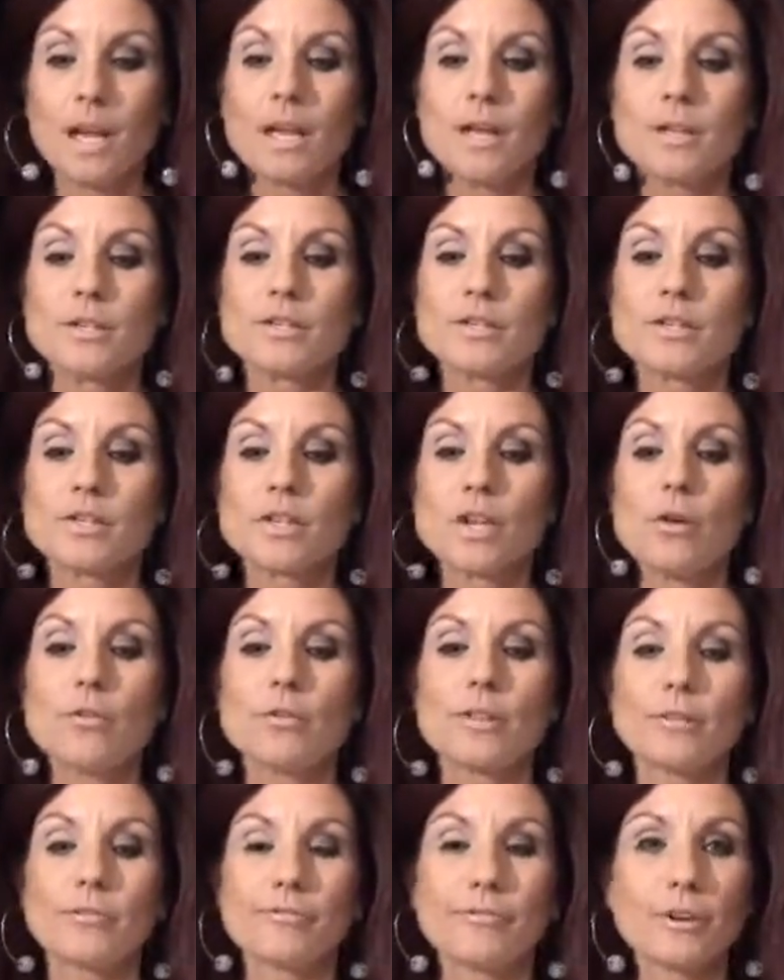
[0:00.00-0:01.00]
So
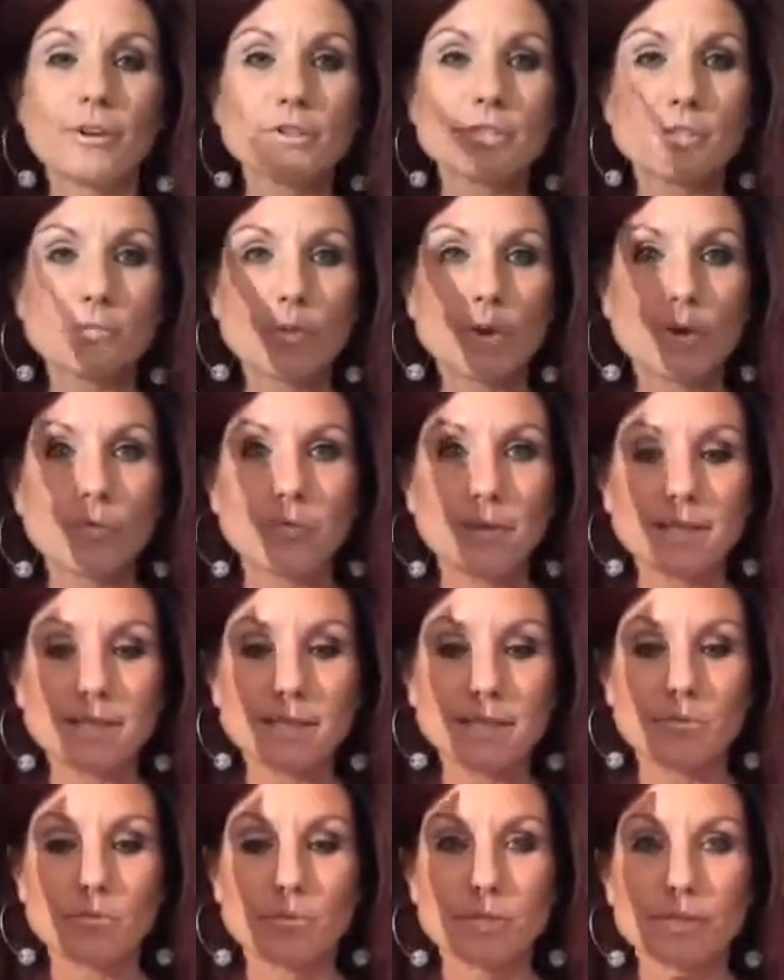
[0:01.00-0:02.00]
the first one we
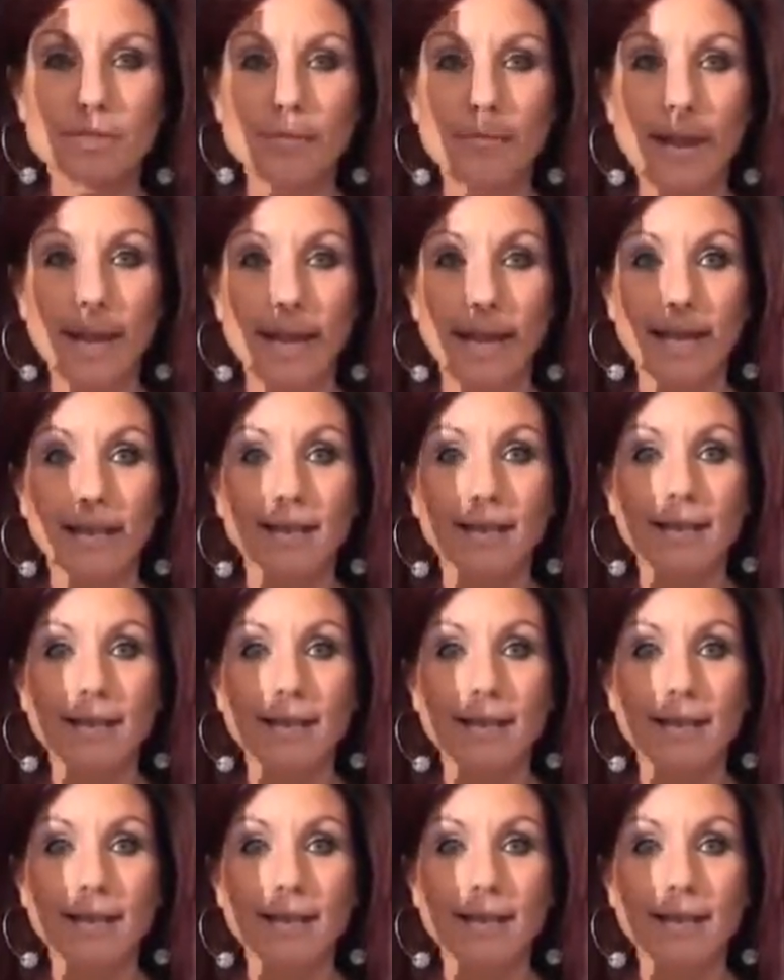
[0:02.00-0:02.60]
did was the pink.